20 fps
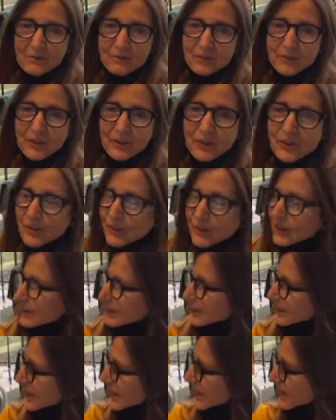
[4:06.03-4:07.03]
distant
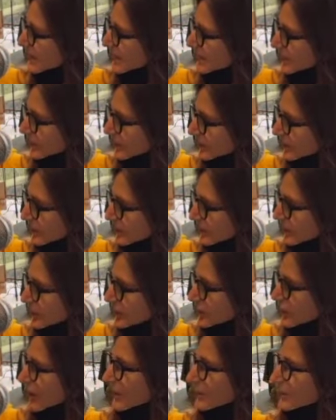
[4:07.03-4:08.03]
lands,
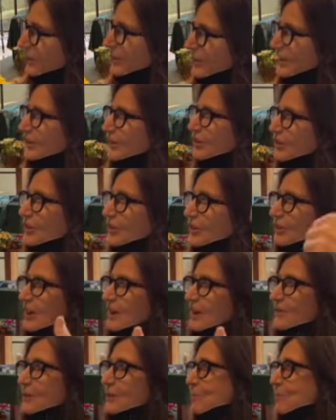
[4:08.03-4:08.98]
crossing geographic